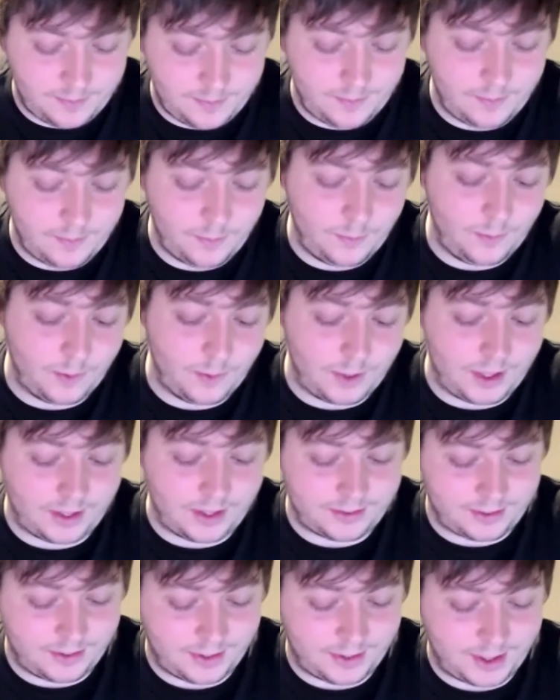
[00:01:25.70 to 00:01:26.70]
We're not
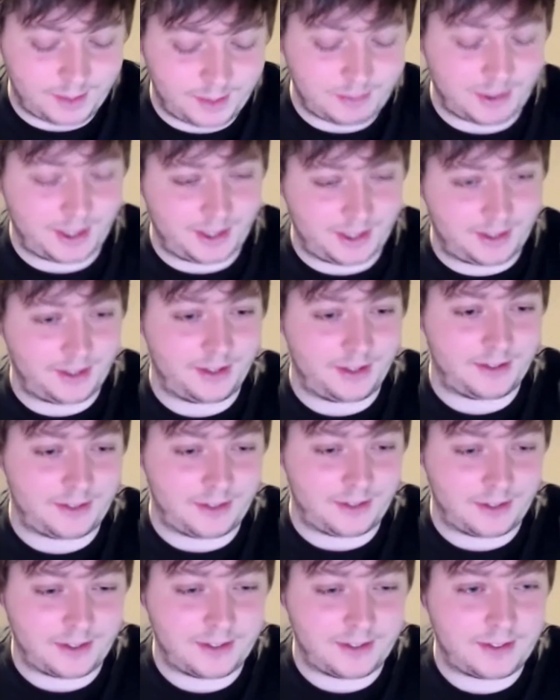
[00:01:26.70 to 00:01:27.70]
talking about anything as
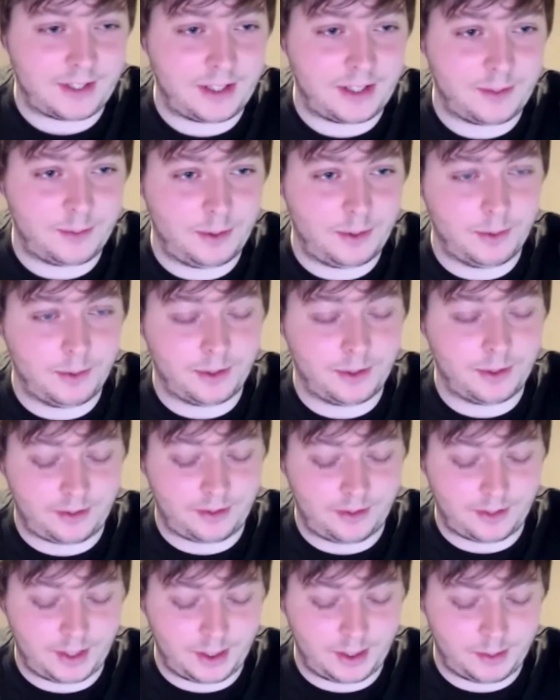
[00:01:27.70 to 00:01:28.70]
dark as that. What we're
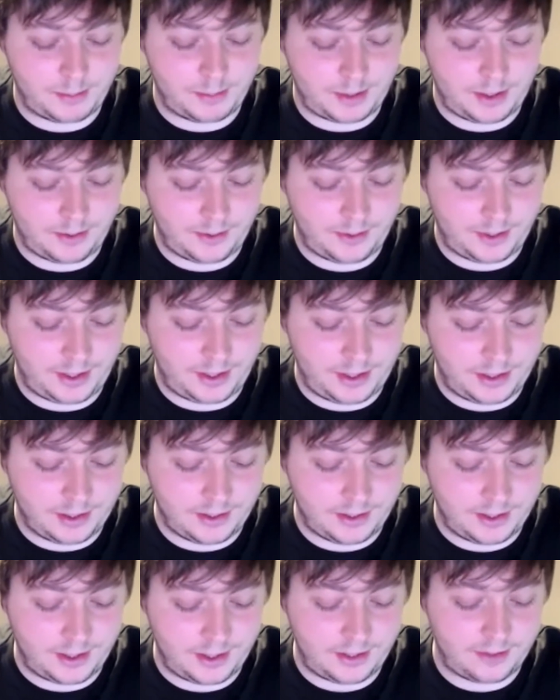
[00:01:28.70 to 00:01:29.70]
talking about here
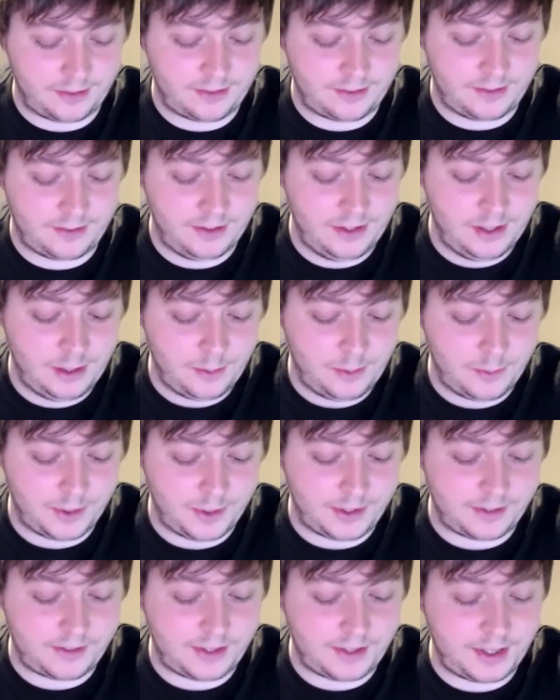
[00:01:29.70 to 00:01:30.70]
is when
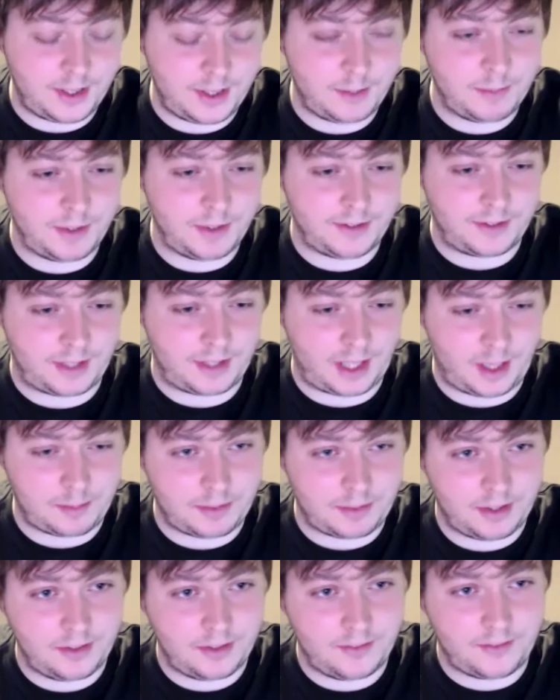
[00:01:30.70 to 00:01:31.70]
the team is the
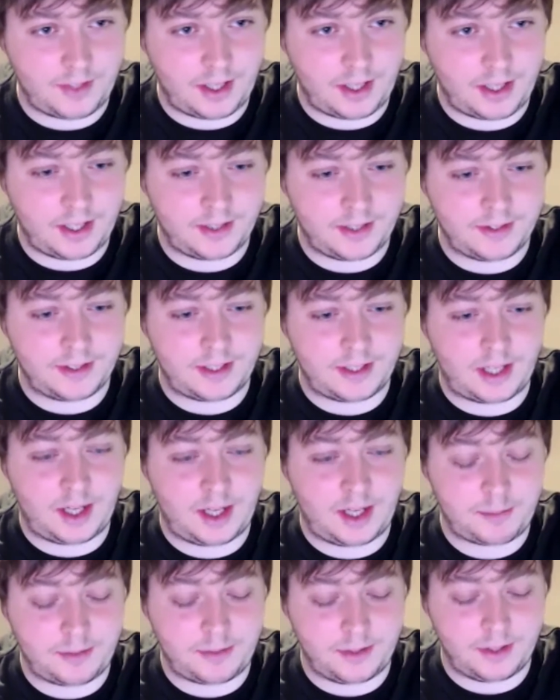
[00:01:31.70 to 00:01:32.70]
captive and the
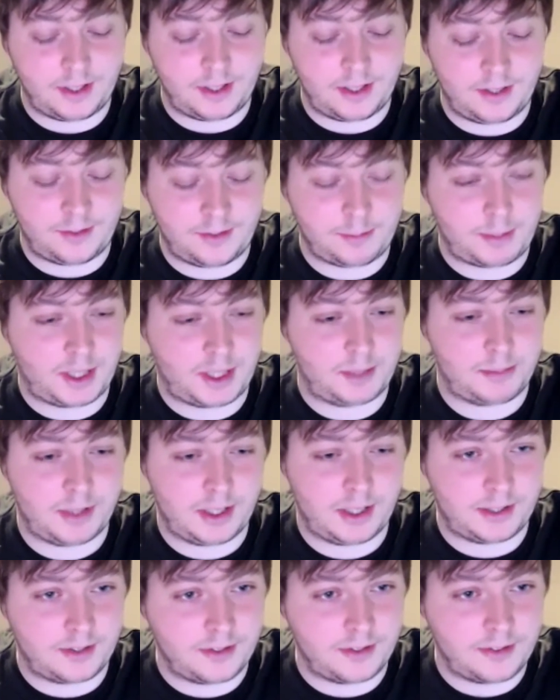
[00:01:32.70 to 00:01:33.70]
captor is bad
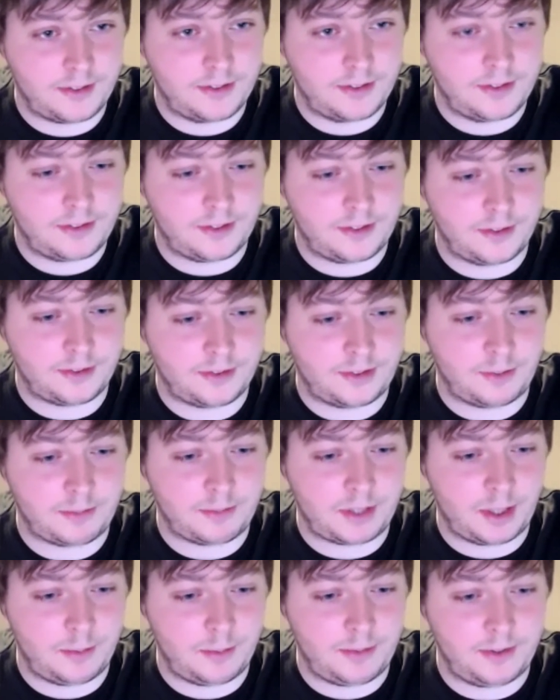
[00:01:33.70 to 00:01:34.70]
practice. So
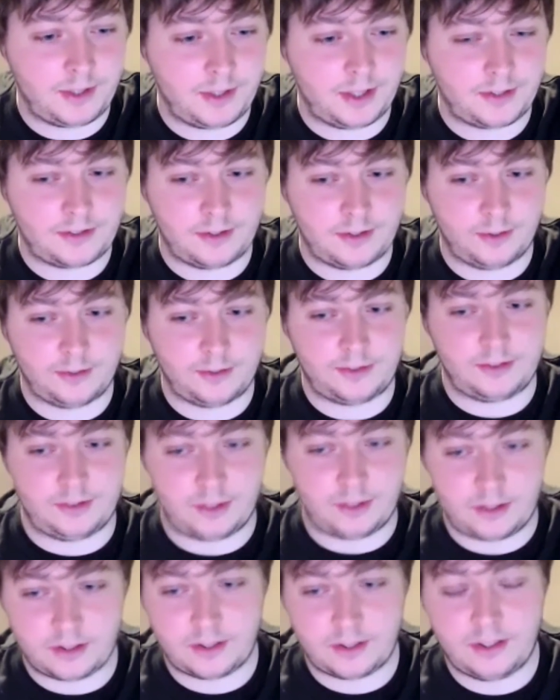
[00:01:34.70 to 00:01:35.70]
sometimes you get so
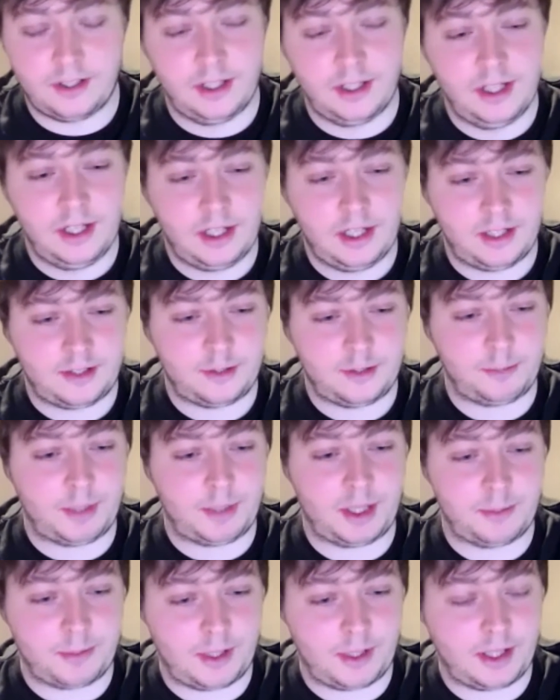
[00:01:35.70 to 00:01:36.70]
stuck into
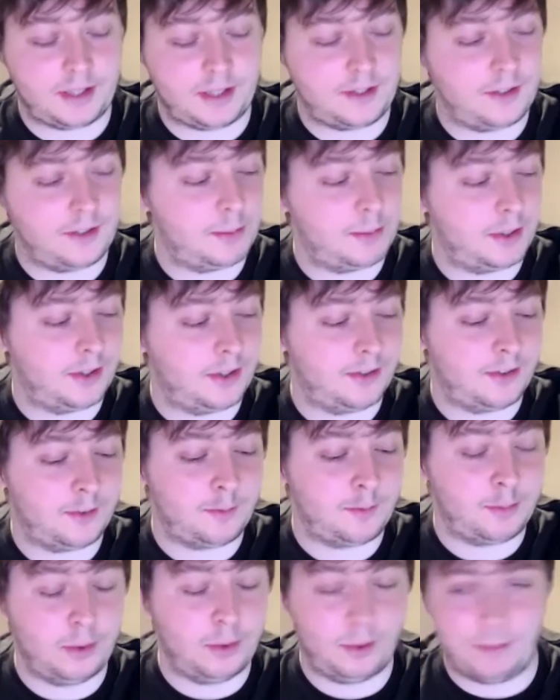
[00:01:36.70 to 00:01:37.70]
bad practice because
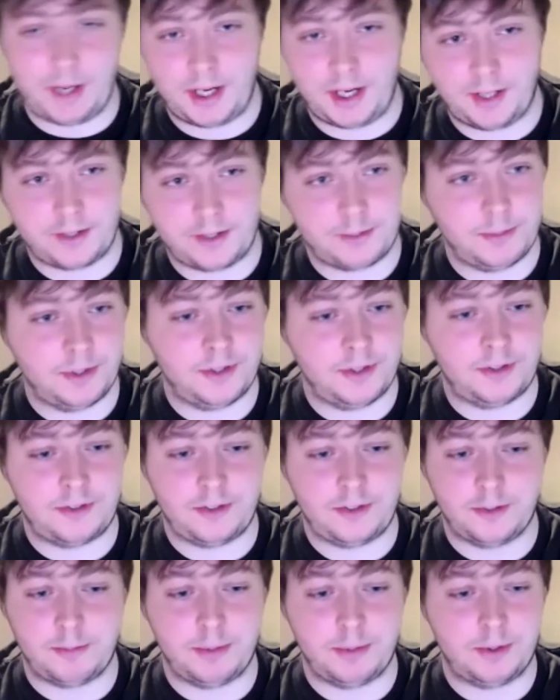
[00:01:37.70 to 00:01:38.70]
of poor management,
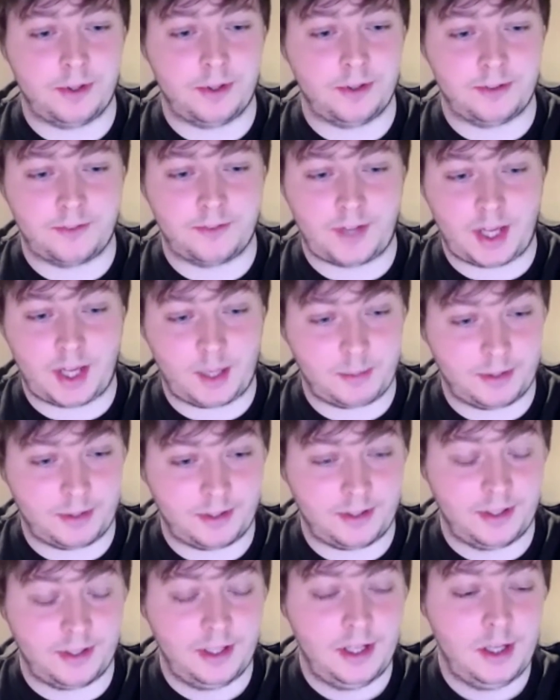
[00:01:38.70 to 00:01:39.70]
just because of
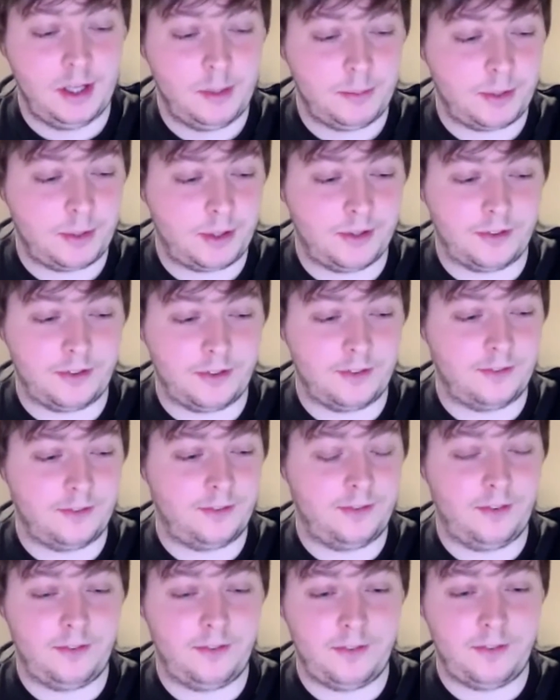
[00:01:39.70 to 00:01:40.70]
habit, because of
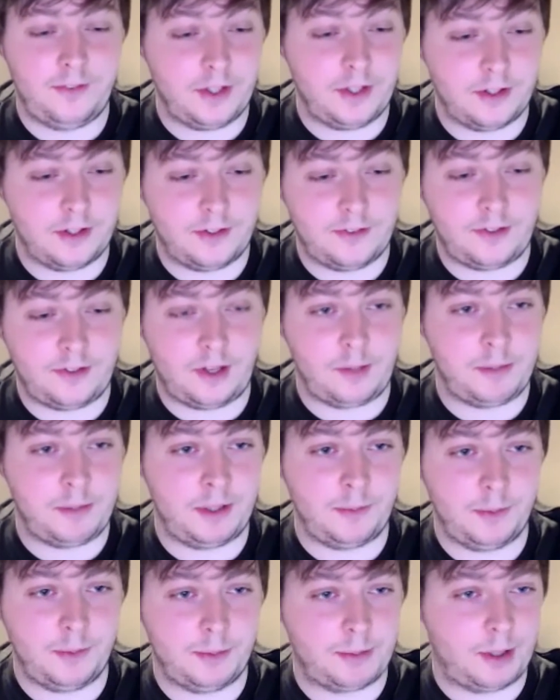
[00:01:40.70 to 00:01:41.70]
fears. I mean,
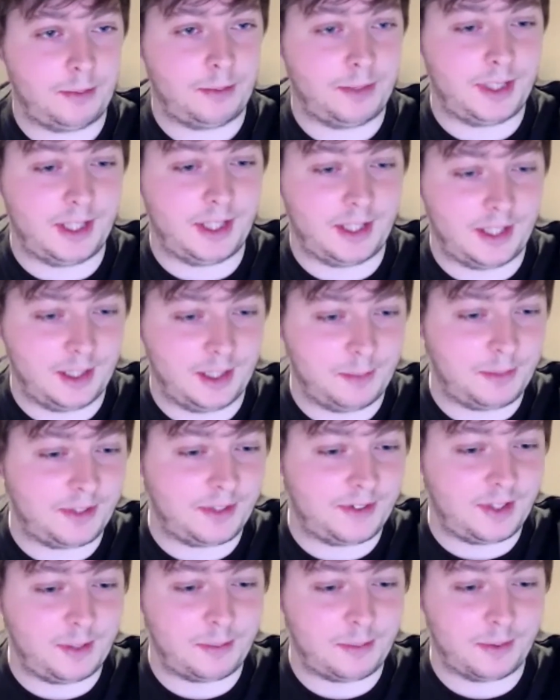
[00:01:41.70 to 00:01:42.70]
we'll probably get a little bit
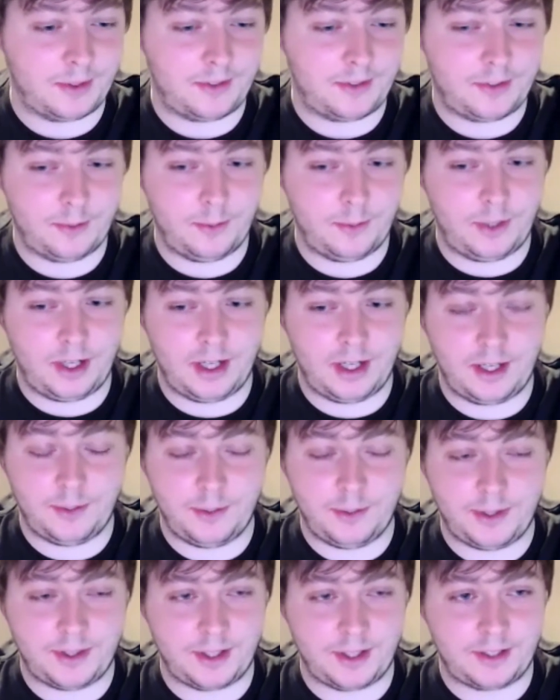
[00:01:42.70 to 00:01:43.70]
deeper into why we
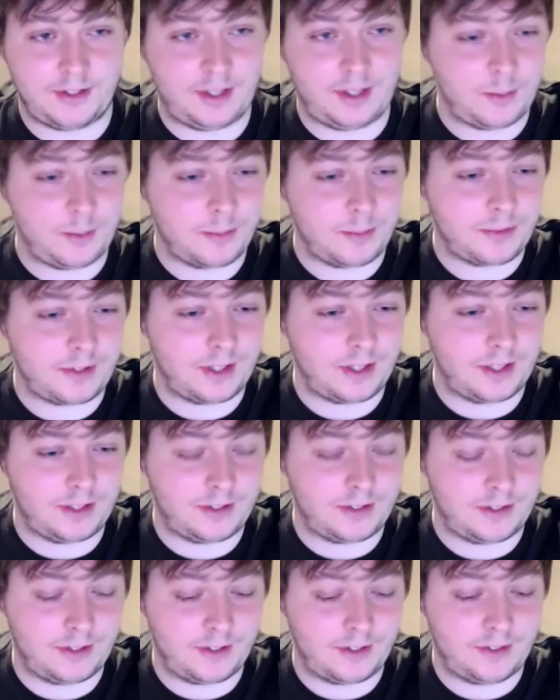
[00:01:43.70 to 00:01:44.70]
think teams get into
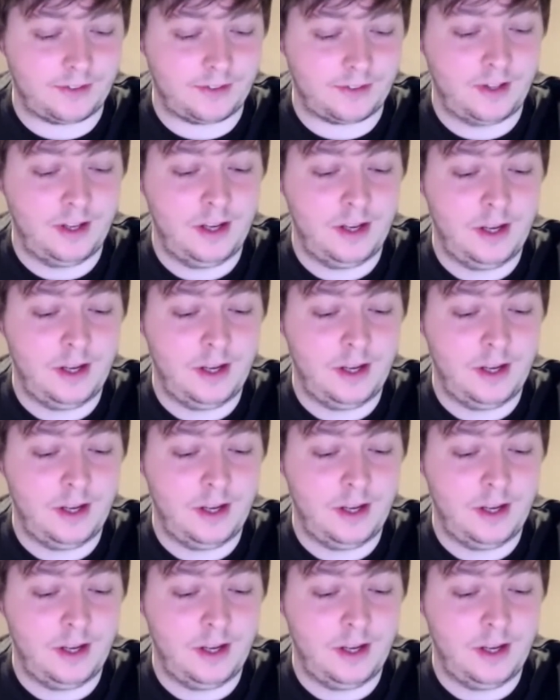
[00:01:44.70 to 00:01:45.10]
this.